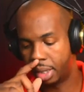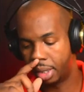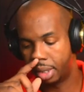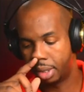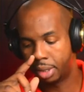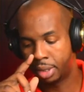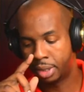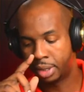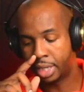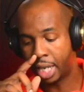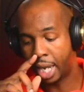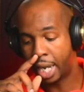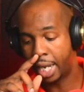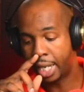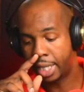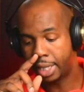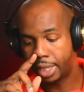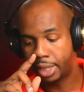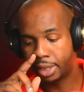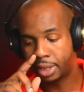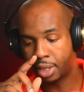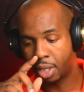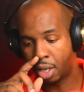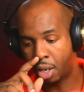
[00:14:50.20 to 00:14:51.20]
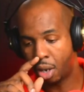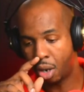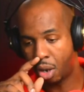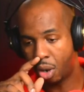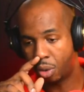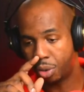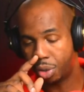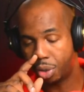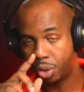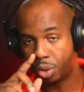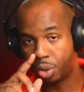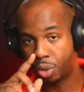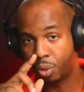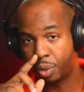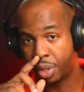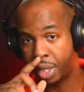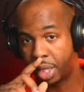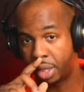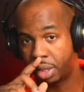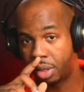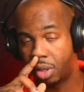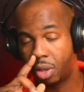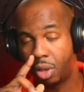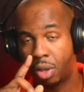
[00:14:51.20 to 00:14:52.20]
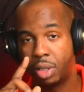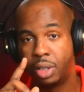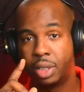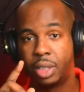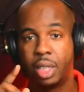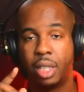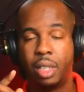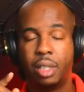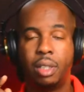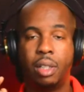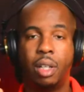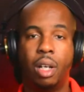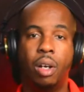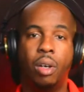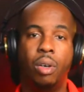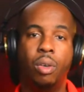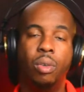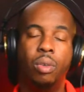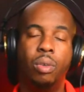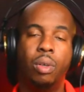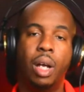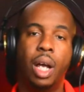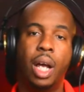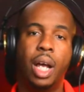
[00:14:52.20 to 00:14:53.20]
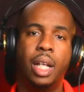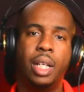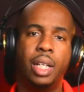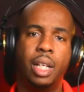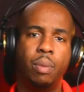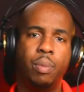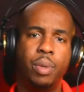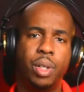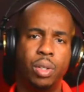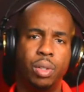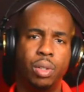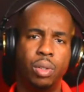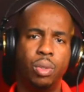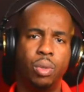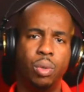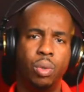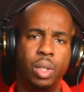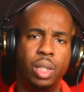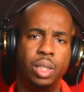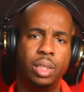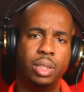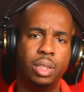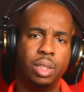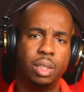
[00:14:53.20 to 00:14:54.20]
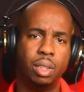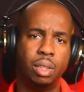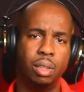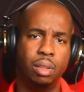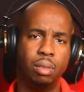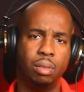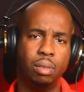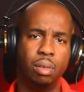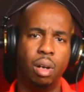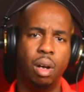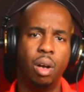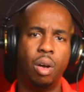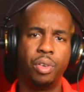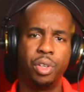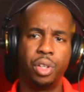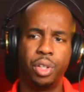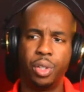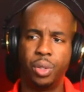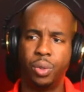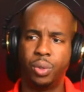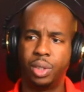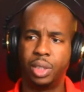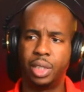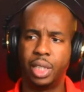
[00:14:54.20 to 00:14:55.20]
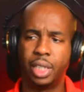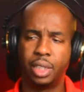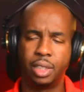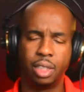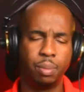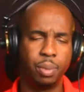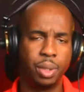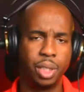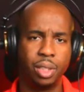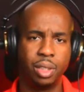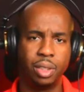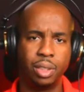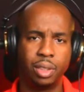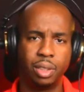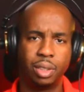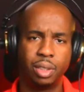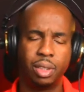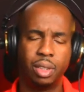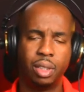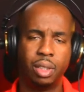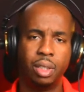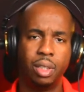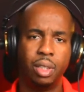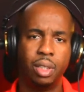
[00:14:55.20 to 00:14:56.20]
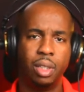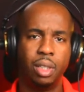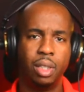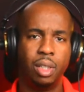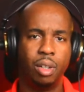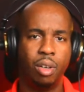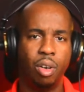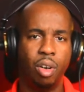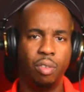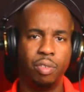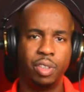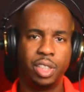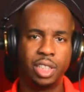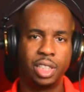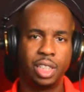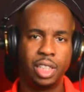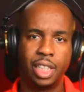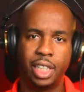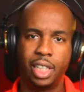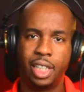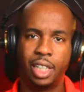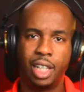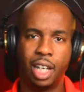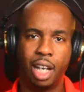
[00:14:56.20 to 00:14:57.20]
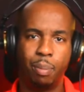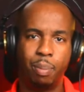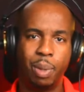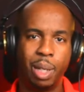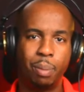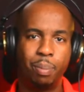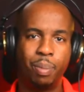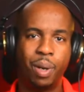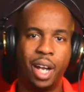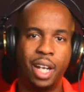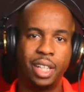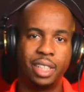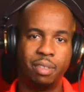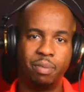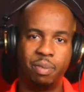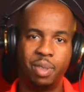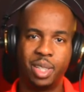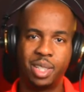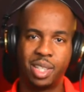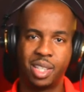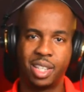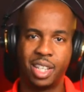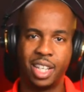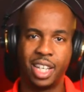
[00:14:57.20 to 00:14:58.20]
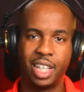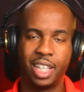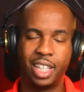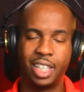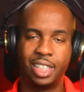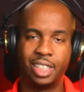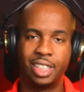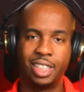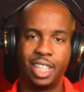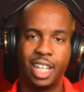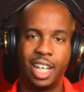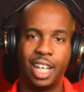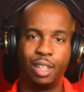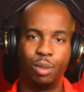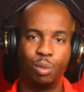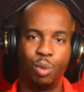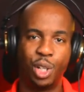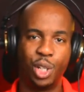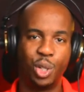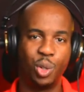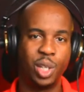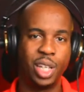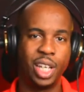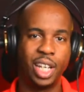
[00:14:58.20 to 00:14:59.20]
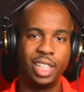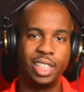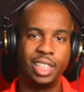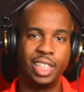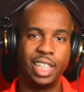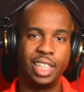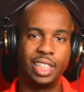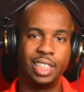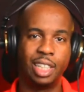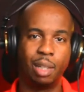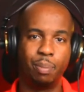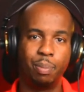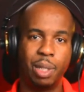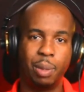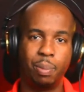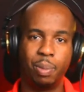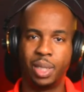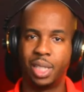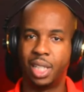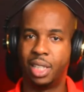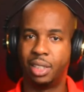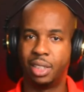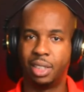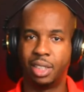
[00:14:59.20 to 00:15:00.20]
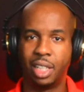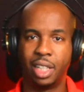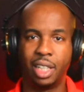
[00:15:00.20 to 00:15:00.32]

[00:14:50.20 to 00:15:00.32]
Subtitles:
tying this to how you create content now, and then we're going to go into how you use data, because obviously a big part of this thing is that when you hear data, people tend to think